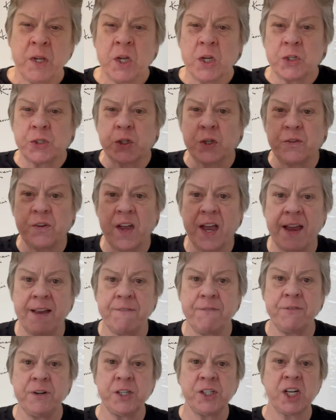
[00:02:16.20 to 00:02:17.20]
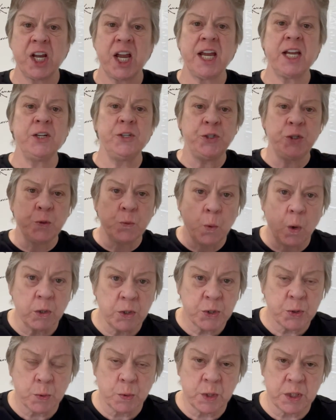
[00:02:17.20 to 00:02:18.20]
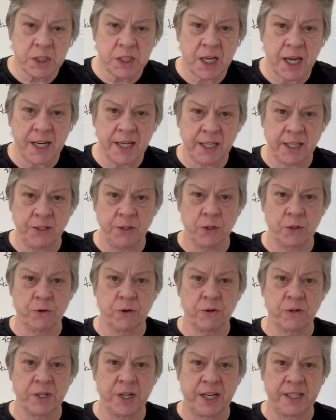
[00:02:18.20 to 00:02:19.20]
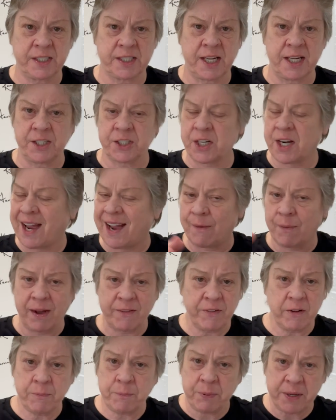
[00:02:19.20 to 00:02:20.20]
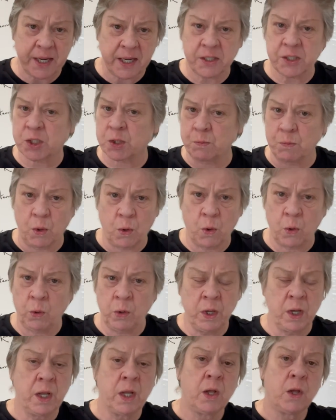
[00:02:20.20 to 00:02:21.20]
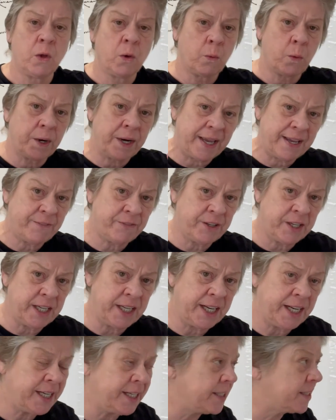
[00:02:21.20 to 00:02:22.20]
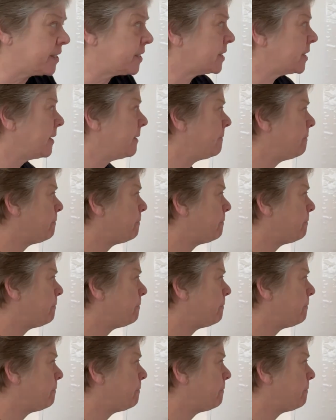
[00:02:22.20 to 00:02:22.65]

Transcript: So for every change you want to undertake in your organization, however big, small, whatever it is,